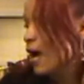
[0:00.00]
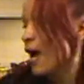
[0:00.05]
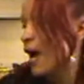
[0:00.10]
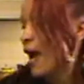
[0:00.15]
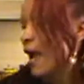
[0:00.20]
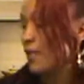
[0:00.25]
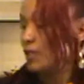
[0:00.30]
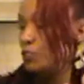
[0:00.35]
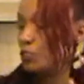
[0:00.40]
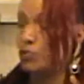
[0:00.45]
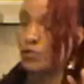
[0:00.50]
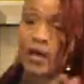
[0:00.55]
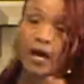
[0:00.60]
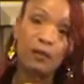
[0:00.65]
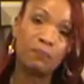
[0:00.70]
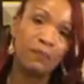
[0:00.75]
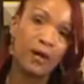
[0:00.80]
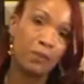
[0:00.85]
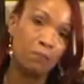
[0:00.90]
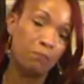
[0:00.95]
I took
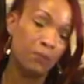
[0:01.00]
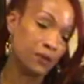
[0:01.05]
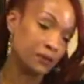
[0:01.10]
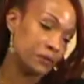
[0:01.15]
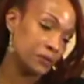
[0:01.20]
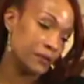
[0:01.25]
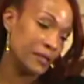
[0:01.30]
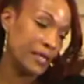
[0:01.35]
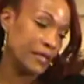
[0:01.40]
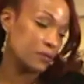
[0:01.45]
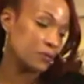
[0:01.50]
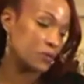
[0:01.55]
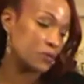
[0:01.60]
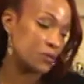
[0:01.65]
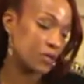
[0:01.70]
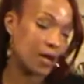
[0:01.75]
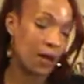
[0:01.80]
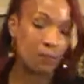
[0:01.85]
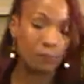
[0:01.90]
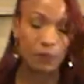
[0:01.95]
out my butter lettuce to
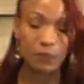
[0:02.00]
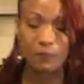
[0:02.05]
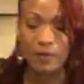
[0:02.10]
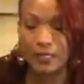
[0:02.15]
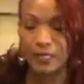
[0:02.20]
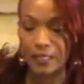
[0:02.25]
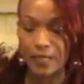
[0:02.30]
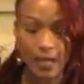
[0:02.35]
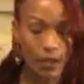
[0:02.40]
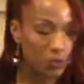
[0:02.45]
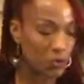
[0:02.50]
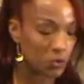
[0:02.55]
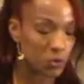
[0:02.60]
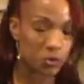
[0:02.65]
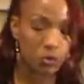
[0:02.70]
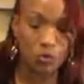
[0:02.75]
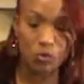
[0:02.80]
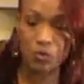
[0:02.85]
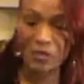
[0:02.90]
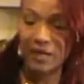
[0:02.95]
complement it. I
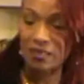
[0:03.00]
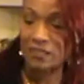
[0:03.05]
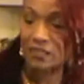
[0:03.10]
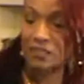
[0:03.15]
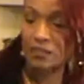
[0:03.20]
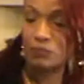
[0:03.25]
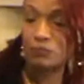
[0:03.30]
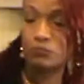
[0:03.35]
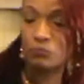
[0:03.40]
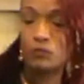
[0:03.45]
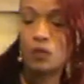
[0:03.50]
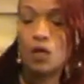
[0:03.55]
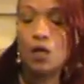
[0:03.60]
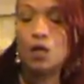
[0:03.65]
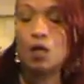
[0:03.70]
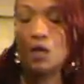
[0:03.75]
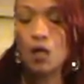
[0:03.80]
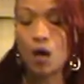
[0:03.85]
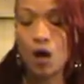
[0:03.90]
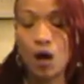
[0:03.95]
also took out some
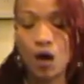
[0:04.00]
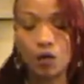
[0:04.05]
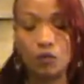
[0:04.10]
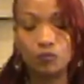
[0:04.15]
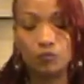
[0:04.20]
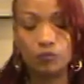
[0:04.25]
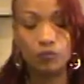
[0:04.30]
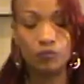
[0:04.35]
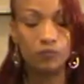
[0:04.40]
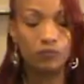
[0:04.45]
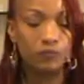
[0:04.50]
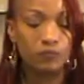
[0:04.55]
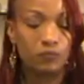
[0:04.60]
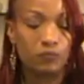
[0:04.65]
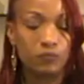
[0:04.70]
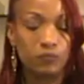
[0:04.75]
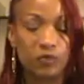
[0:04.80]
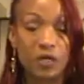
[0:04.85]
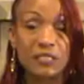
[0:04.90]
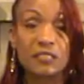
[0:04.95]

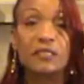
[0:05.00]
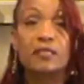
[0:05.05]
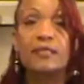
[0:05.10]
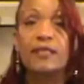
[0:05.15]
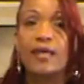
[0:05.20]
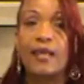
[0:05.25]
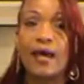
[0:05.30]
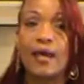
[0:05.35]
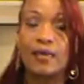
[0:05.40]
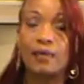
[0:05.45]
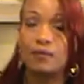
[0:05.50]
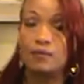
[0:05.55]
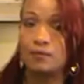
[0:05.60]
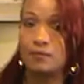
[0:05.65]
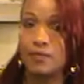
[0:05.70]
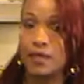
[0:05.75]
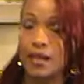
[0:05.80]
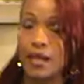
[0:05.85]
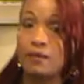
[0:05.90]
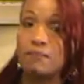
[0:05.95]
dressing that
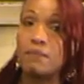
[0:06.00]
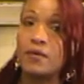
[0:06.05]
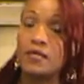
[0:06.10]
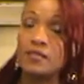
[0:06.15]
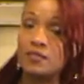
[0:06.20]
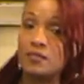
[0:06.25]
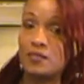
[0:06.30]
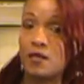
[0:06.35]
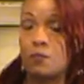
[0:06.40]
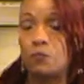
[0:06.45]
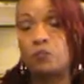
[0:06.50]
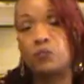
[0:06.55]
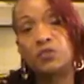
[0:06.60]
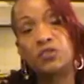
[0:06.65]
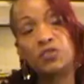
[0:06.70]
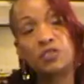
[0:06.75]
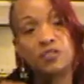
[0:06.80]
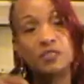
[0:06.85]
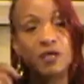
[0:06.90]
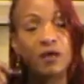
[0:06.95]
I mixed up,
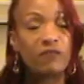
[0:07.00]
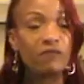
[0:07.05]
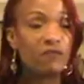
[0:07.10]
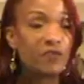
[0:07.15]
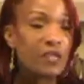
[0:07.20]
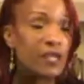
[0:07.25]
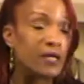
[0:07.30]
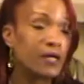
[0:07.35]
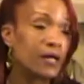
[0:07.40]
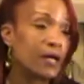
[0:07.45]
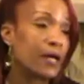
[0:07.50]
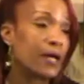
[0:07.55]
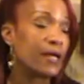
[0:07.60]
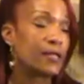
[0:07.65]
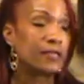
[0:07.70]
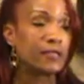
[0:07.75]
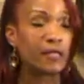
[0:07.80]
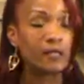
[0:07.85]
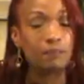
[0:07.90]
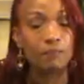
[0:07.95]
which is
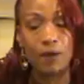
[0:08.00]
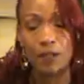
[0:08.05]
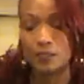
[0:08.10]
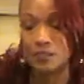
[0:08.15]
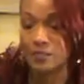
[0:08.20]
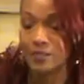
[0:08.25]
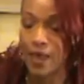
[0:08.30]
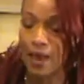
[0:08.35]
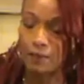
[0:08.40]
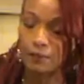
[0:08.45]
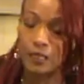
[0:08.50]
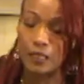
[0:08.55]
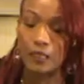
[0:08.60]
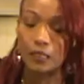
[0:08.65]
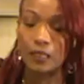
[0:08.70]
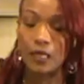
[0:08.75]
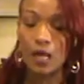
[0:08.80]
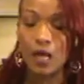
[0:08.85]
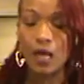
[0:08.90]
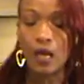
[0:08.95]
vinaigrette and
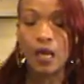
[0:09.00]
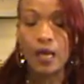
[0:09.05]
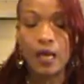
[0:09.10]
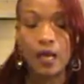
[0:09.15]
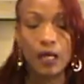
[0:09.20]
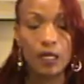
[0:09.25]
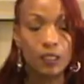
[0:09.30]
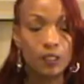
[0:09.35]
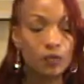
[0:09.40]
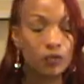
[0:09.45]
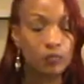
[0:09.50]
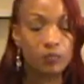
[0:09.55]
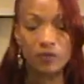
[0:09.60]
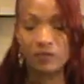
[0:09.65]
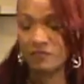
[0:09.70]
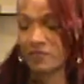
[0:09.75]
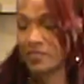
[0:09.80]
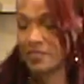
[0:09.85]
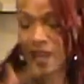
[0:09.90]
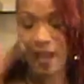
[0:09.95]
balsamic, a little bit
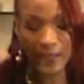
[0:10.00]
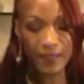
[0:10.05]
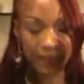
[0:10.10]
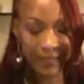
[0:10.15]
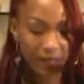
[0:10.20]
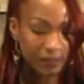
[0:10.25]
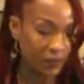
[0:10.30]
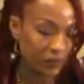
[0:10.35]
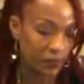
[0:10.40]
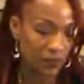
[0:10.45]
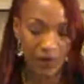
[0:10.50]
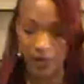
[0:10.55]
of Italian. I don't know.